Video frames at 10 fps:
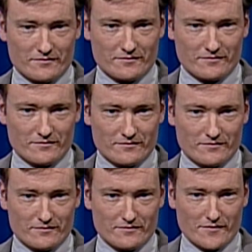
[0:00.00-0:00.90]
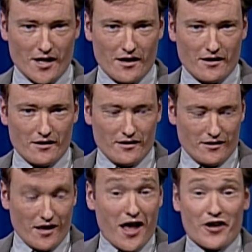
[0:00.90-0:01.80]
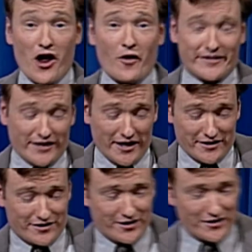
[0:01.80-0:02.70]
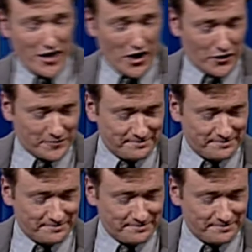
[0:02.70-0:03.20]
at all, did it? Just kind of just this off. No, it didn't. No. No.